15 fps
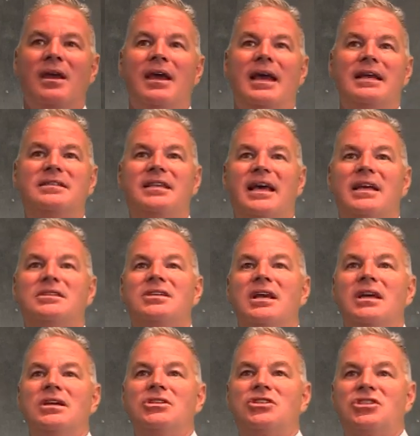It says
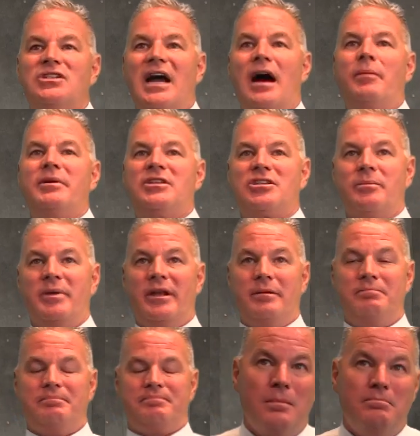shall be
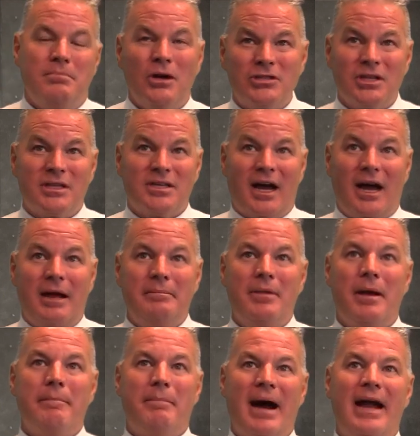submitted. Most of the
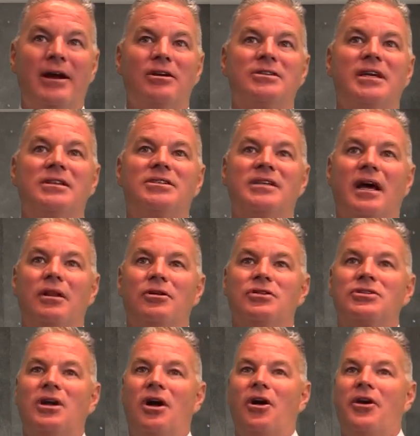time, buyers and
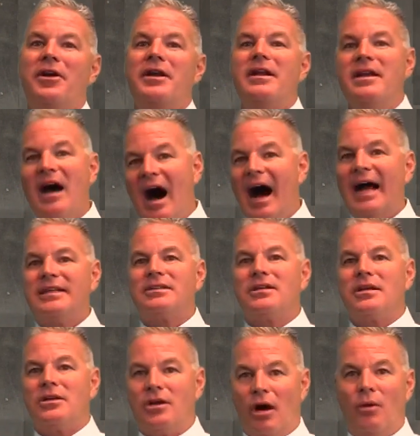sellers are not
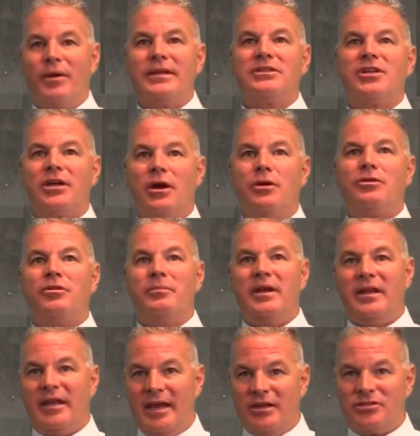going to go through
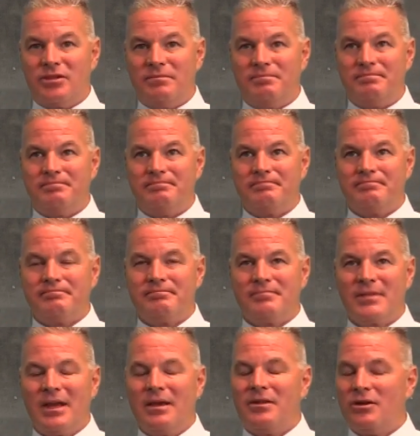mediation.
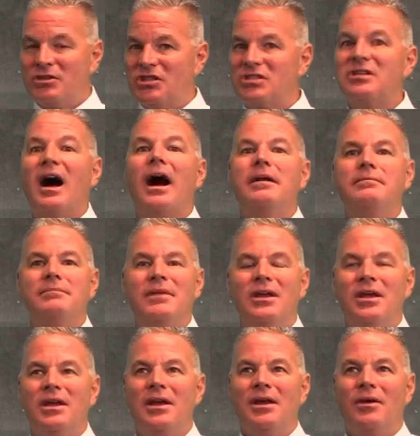They're just not.
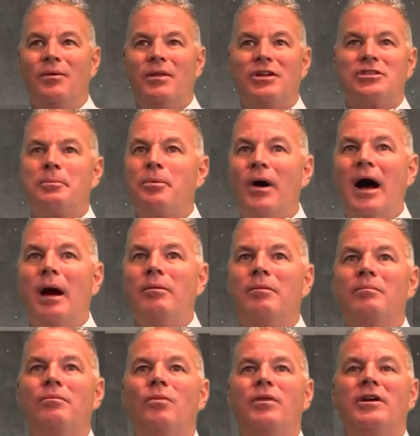When there's a
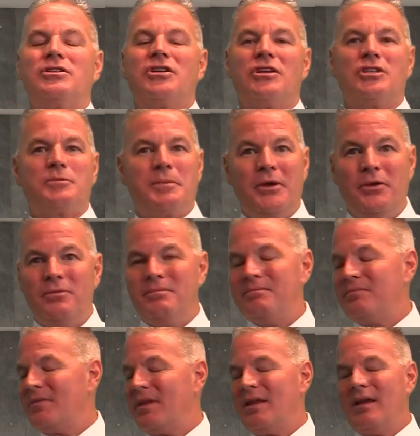problem, when there's a dispute,
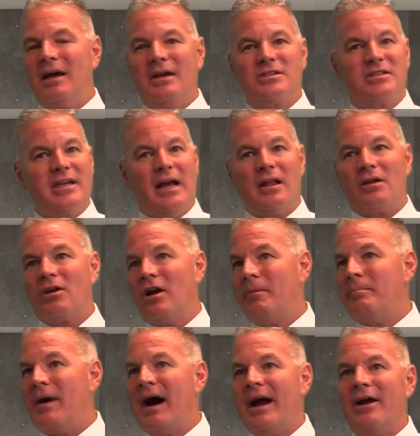a seller, a
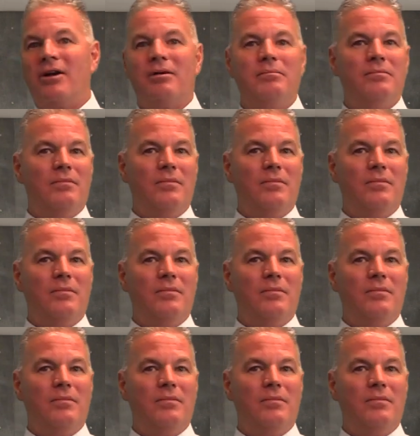buyer,